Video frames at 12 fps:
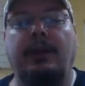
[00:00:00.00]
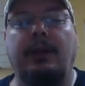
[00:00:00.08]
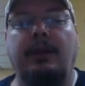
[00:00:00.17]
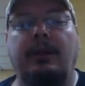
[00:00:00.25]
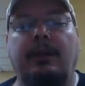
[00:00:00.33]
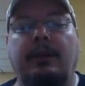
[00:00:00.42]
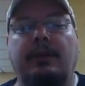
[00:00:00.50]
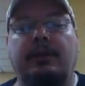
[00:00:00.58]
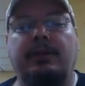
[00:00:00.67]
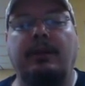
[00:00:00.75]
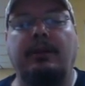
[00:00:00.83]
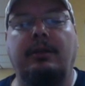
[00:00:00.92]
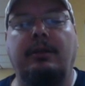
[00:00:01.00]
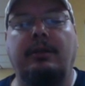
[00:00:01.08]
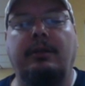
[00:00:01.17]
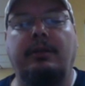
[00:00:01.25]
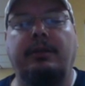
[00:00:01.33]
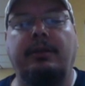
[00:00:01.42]
And there's
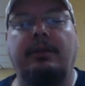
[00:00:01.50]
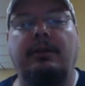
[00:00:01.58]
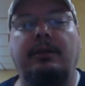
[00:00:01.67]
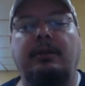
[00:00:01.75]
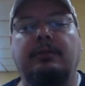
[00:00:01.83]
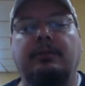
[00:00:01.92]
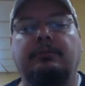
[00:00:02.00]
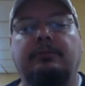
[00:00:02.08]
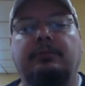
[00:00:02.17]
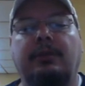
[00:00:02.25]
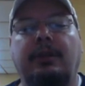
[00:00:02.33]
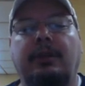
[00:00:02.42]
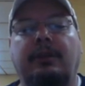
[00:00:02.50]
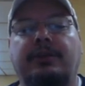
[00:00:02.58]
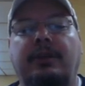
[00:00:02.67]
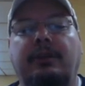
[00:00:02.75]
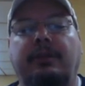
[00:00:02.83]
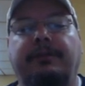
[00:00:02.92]
all the, that looks
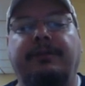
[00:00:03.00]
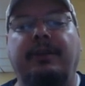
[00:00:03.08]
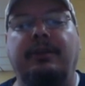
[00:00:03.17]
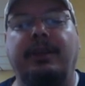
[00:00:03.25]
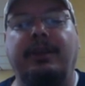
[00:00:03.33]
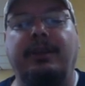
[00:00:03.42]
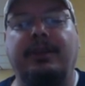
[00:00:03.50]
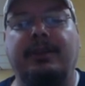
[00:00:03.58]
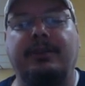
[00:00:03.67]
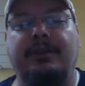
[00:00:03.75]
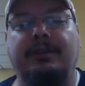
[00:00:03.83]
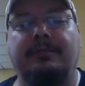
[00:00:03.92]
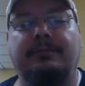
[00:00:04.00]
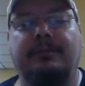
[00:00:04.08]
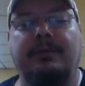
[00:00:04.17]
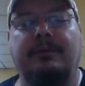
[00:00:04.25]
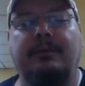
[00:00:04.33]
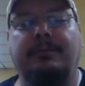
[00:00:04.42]
a little funky, doesn't it?
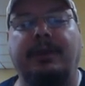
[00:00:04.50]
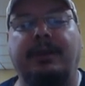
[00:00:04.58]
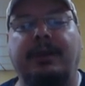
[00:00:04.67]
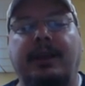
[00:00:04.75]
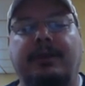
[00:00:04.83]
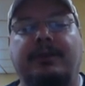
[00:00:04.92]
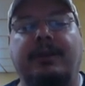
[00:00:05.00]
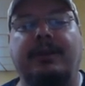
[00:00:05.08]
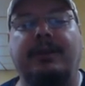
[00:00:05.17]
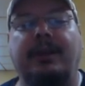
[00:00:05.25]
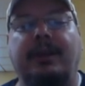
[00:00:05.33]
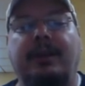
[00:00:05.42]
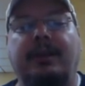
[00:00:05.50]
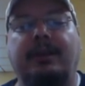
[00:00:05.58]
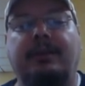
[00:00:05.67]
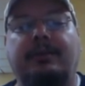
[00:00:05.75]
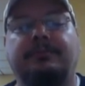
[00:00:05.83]
Let me cancel that out.